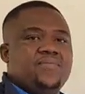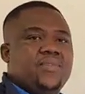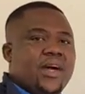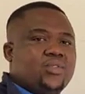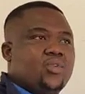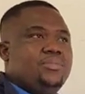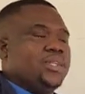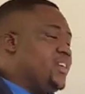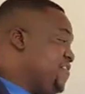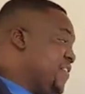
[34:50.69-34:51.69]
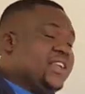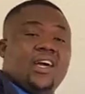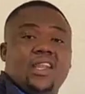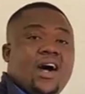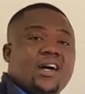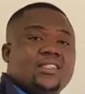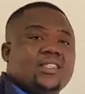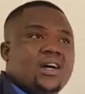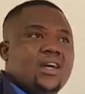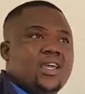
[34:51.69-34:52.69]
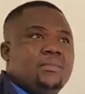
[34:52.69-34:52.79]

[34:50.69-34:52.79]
That will be the final answer.